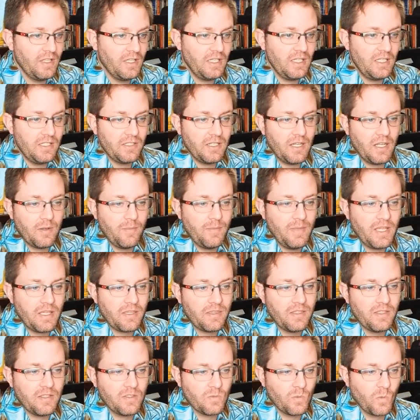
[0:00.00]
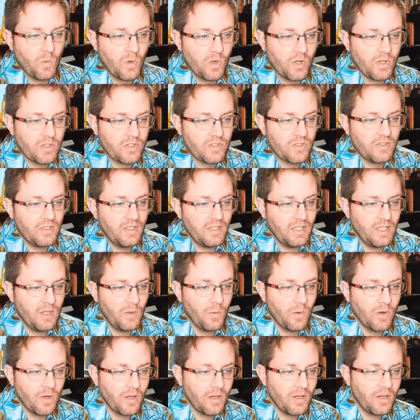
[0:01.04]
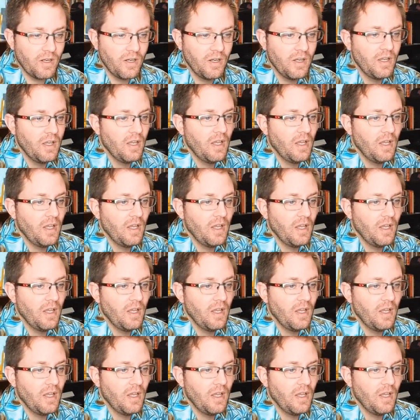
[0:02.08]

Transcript: He's got to make things worse than they were.